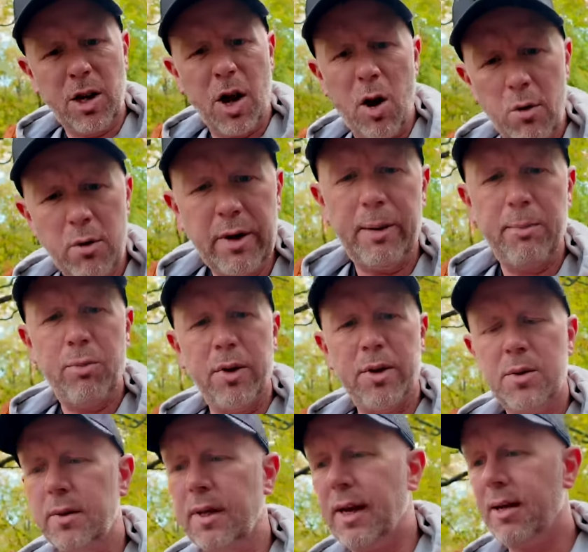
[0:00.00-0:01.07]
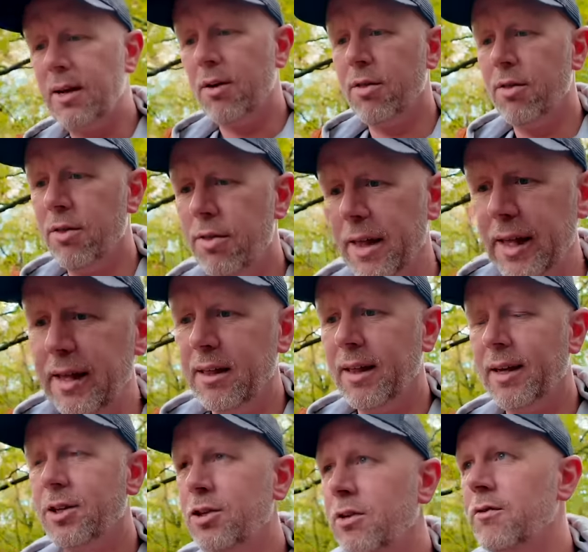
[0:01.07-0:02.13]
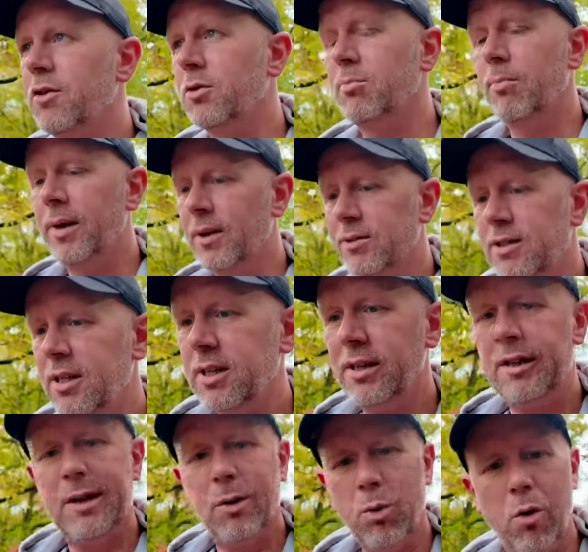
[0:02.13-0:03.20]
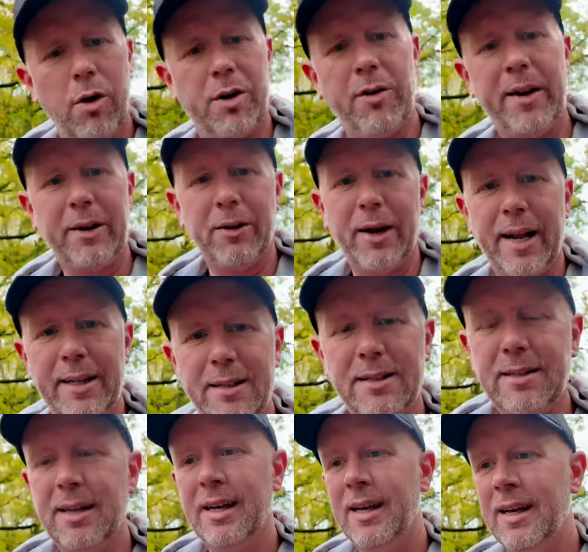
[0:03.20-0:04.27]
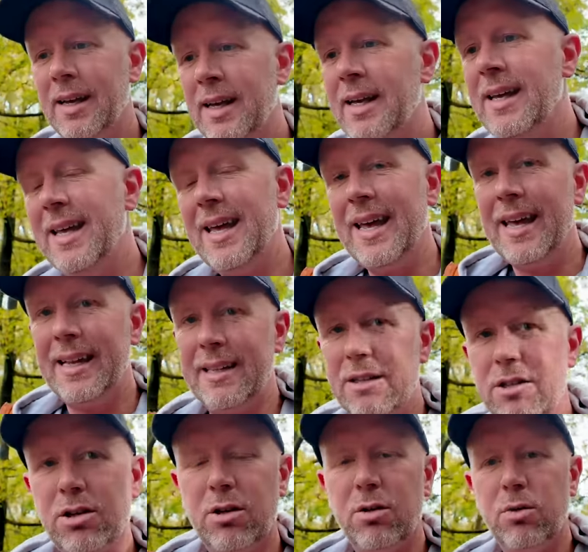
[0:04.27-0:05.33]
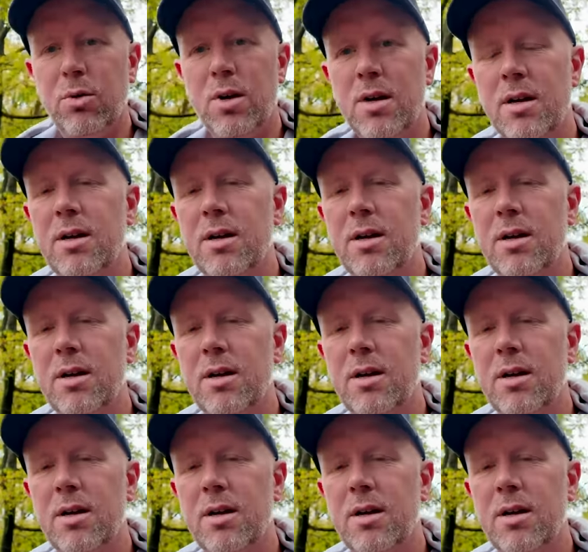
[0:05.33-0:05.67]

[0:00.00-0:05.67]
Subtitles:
totally impressed with that. I think they should have just built the wider angle lens into